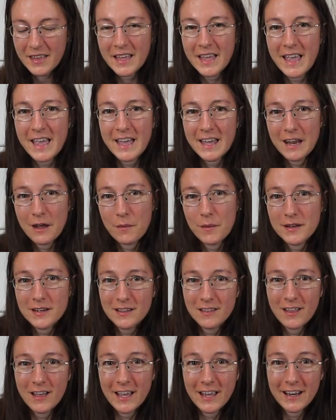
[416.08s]
And I want
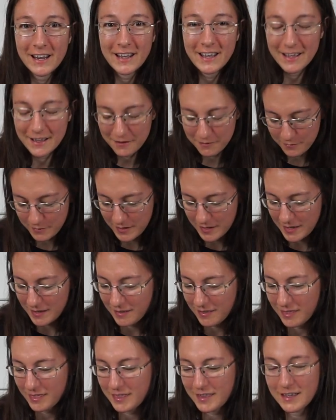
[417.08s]
to line it
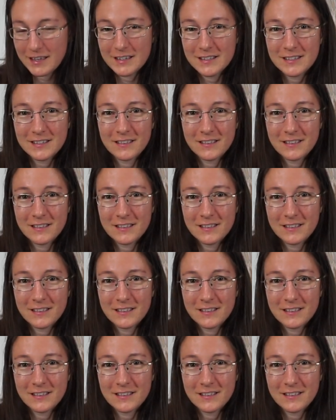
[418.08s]
with this